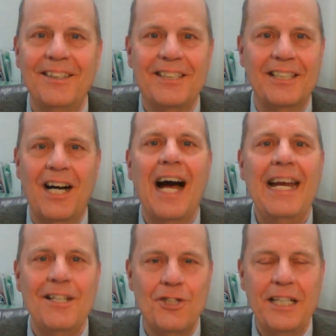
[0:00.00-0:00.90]

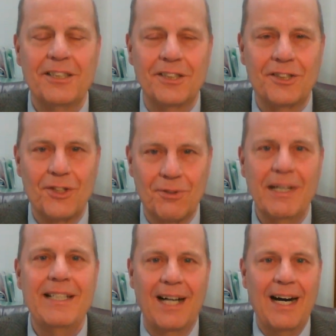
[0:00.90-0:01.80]
denying Jesus
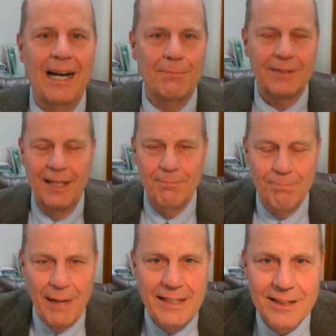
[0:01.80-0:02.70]
three times
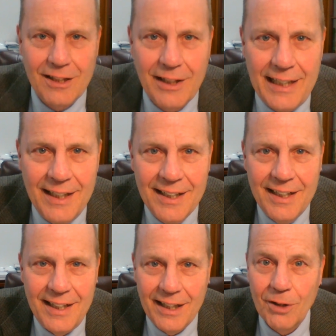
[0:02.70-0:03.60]
and basically,
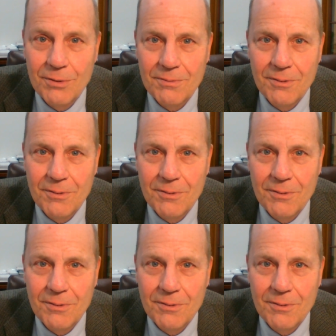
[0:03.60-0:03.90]
you know,